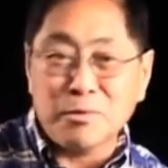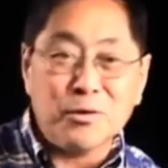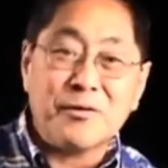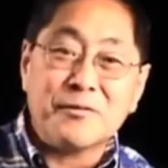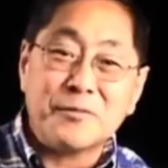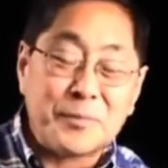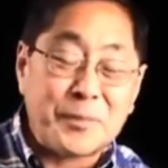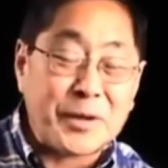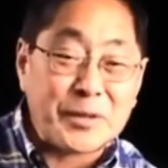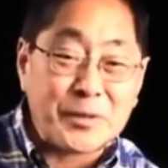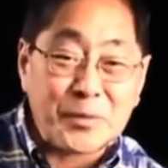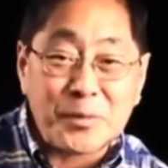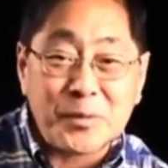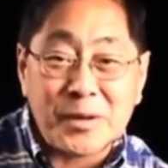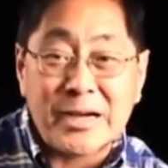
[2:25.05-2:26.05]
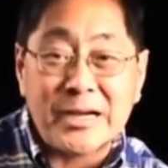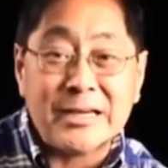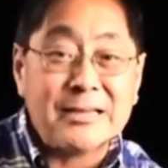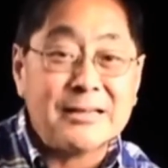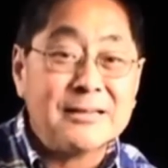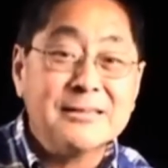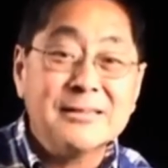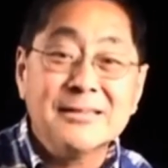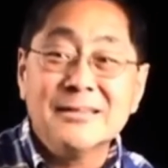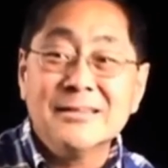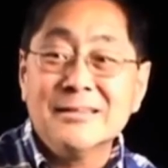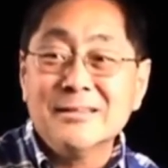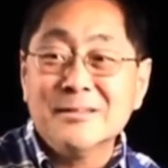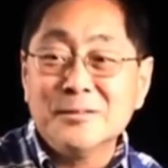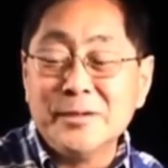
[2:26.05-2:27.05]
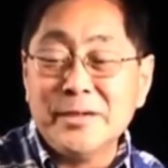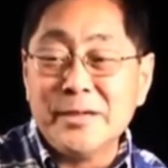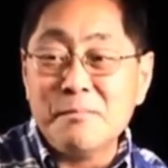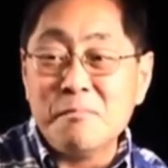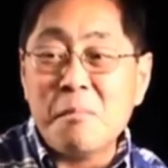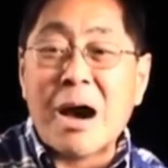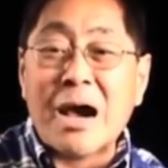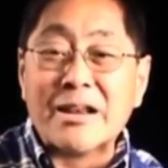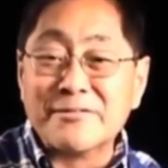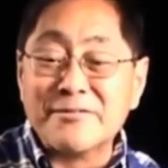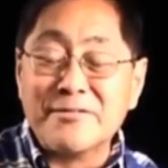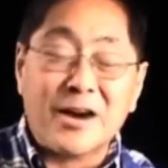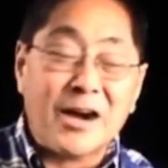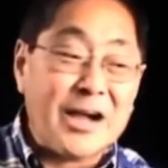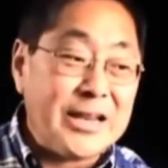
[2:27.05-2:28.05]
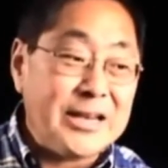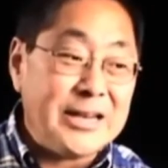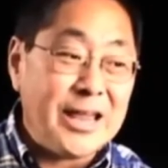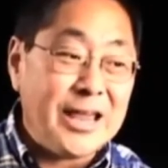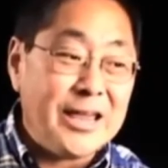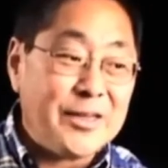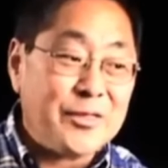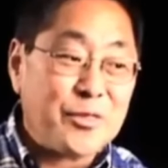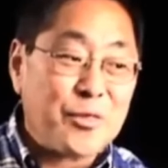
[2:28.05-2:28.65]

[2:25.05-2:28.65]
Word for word: blew everybody away we modified a